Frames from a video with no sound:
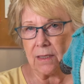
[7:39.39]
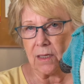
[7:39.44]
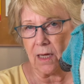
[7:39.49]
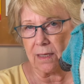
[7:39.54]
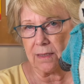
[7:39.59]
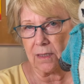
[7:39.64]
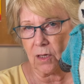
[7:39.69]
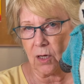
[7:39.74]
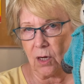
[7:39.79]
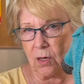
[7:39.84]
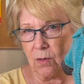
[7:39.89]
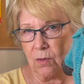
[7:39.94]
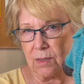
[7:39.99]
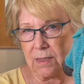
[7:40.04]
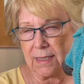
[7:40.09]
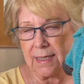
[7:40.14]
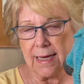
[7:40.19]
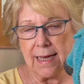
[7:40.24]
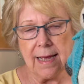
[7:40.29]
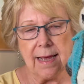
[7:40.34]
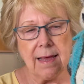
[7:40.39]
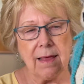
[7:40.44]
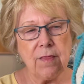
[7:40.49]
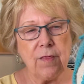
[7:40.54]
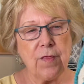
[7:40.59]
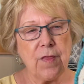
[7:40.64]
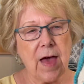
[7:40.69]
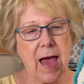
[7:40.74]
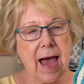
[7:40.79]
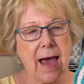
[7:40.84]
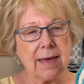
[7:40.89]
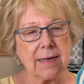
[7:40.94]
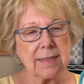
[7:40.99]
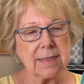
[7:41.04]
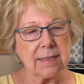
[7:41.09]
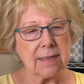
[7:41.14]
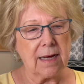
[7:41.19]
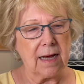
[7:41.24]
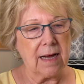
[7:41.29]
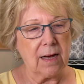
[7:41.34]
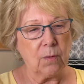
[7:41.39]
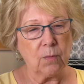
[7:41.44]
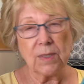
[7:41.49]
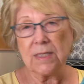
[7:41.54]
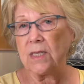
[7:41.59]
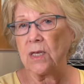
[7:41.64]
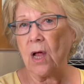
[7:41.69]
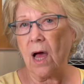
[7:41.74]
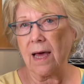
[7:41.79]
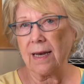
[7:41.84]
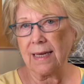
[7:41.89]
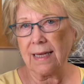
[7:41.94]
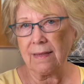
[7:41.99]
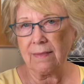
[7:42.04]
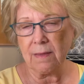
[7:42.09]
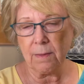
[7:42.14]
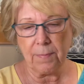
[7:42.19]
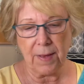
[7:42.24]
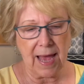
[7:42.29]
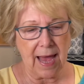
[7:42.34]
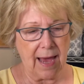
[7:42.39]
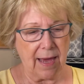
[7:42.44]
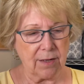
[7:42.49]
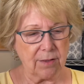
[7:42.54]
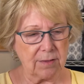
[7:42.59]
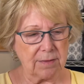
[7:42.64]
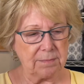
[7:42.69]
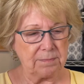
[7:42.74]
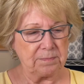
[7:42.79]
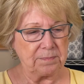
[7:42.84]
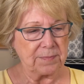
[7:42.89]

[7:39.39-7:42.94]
on the coat that was not in the pattern,